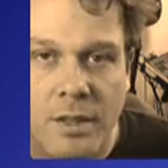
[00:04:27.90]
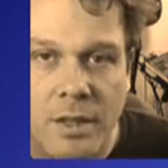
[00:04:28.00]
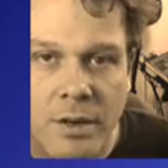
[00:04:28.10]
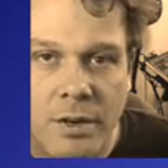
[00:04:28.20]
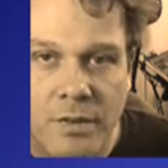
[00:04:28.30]

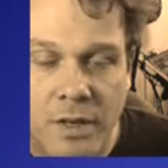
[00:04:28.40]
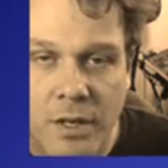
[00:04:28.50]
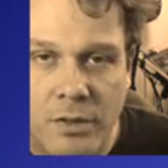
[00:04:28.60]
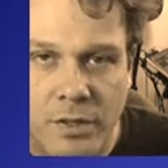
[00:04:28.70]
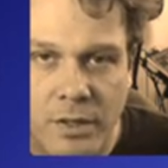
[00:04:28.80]
theory
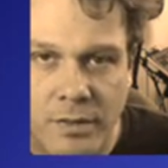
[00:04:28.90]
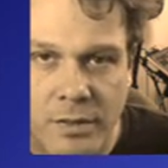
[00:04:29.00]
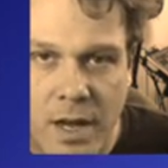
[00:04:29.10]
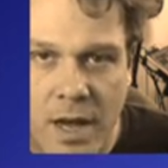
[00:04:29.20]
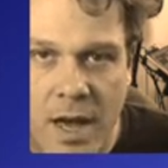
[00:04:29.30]
video
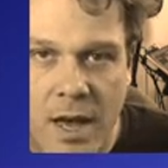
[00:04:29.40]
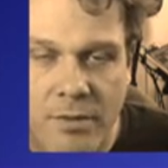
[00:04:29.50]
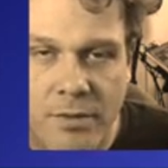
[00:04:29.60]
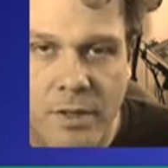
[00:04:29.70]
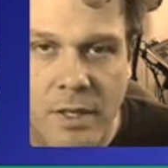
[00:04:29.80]
series that I
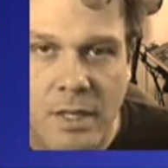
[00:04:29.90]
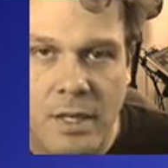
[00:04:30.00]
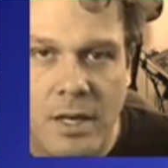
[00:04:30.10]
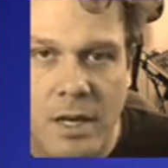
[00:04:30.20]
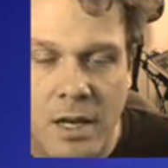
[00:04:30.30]
have,
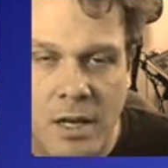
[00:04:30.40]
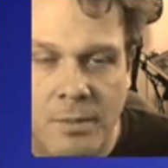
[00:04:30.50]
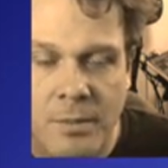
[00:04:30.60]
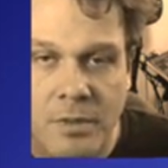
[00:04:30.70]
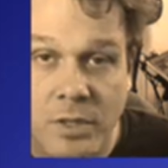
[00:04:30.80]

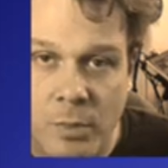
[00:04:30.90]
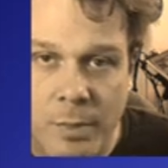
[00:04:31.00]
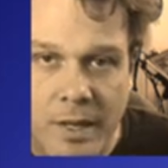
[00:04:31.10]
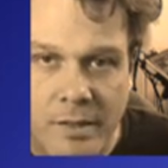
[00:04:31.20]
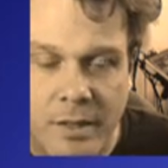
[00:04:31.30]

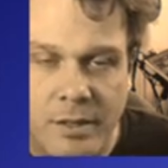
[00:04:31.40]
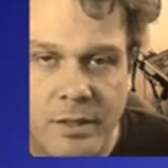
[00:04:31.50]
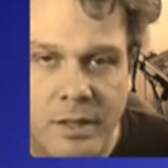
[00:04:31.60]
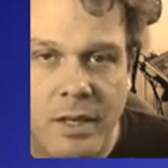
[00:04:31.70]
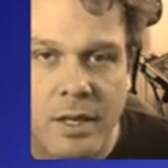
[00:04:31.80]
Essential
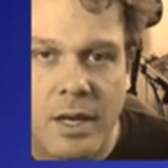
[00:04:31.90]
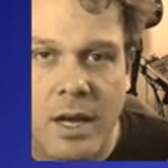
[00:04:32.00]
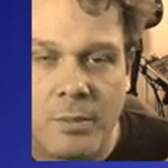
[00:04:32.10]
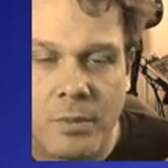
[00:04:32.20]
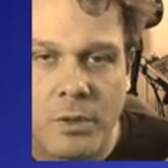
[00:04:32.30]
Basics,
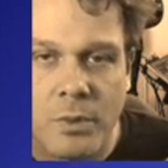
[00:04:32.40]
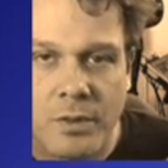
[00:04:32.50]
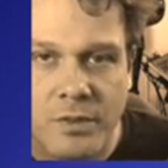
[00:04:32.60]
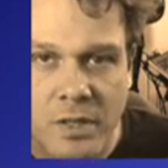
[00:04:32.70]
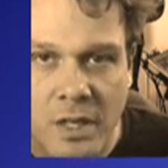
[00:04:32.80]
you
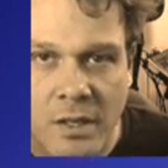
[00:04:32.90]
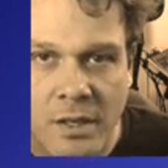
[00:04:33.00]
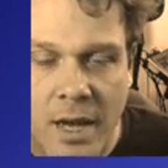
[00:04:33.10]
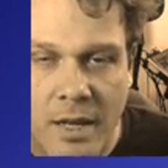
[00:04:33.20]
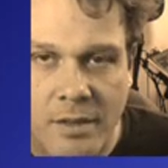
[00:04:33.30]
would have
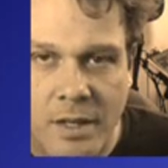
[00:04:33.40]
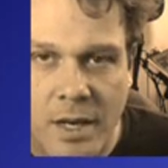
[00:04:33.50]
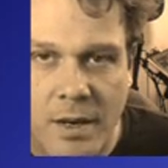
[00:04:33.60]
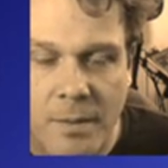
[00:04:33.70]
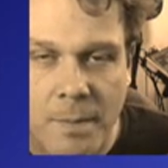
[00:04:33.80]
seen that
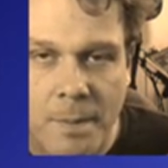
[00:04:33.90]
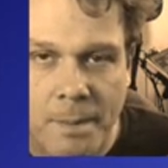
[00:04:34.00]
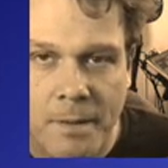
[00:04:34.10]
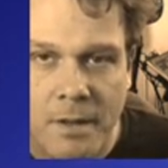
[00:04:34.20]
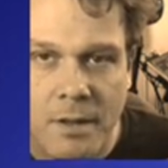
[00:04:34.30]

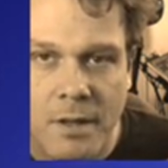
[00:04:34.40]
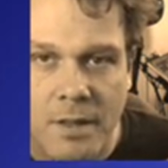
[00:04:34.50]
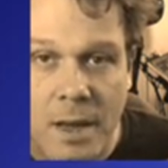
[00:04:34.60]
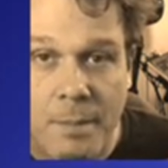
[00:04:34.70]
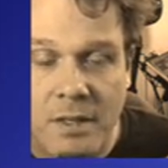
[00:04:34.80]

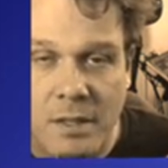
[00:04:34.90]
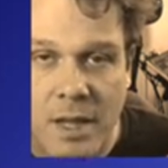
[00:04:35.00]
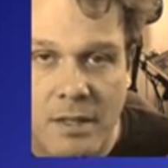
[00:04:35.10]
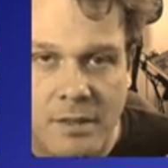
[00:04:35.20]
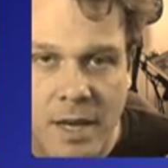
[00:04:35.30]
that makes
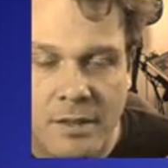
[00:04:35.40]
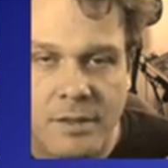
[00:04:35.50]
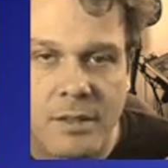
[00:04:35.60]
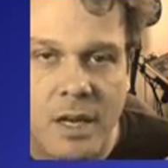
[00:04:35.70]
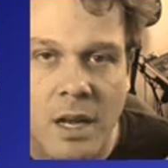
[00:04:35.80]
a lot of
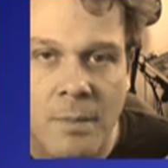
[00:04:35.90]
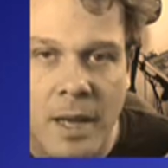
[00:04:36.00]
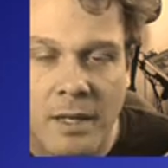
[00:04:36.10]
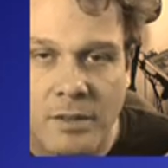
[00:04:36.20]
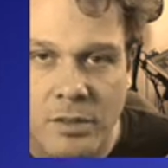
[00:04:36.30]
sense.
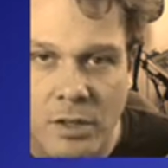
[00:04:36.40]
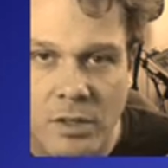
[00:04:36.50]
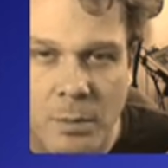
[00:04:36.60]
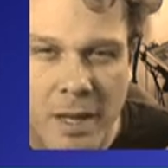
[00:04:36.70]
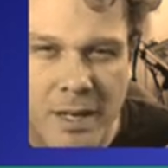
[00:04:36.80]
I can
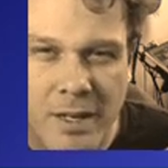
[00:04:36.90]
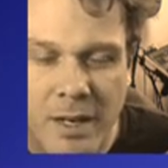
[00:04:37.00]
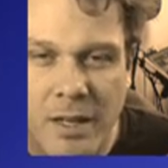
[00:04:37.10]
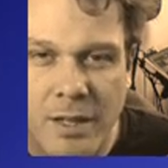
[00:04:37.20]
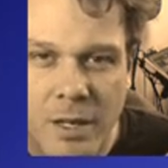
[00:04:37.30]
still explain
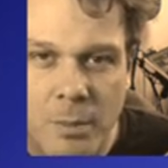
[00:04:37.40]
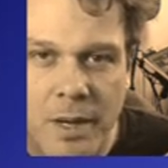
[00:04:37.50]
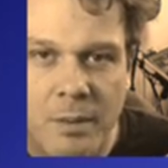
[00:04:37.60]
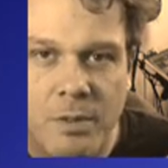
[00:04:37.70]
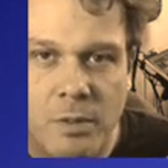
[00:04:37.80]
it a little
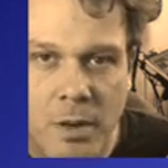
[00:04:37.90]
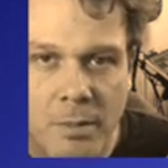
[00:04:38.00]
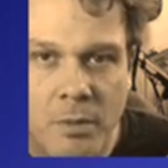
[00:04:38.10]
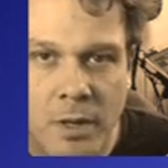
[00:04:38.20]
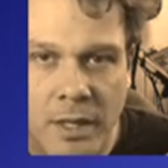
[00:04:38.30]
bit, but you
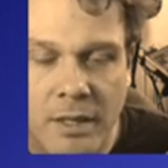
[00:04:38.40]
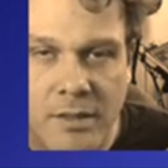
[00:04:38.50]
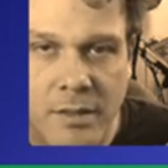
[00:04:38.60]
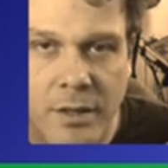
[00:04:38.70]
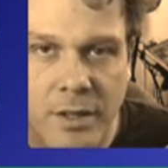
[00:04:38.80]
probably want to
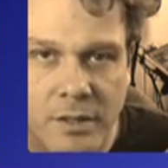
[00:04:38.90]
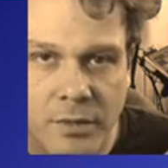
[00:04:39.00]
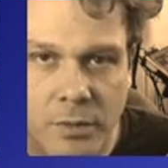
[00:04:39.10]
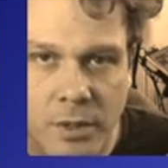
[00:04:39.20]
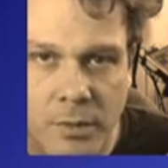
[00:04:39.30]
get the
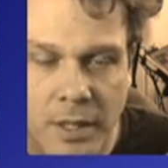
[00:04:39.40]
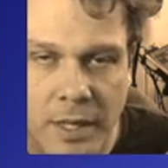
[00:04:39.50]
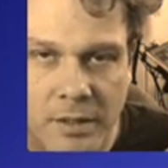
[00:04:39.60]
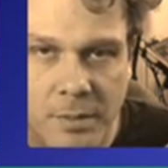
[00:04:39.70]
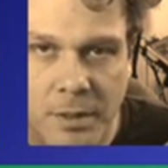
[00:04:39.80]
series if you really
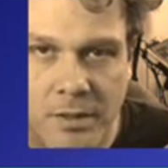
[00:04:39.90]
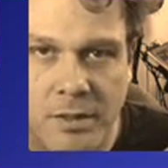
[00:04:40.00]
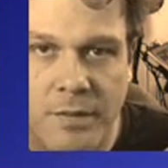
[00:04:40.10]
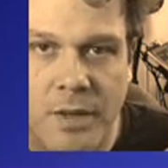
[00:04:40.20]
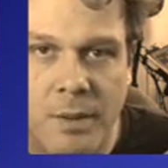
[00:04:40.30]
want to get some of the
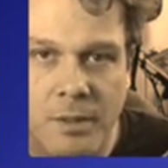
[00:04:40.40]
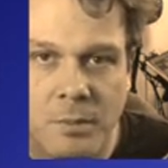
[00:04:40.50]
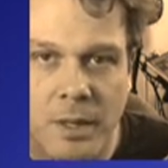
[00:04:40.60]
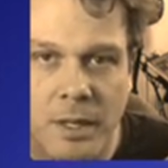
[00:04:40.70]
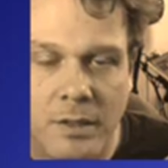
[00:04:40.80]
stuff that I'm
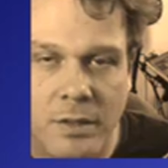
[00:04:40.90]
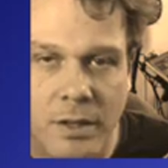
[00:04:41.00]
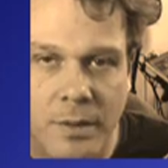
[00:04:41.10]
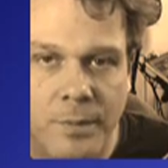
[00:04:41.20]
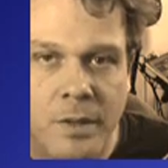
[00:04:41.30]
explaining
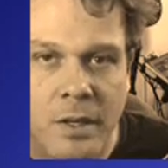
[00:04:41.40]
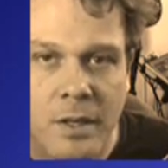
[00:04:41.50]
to you.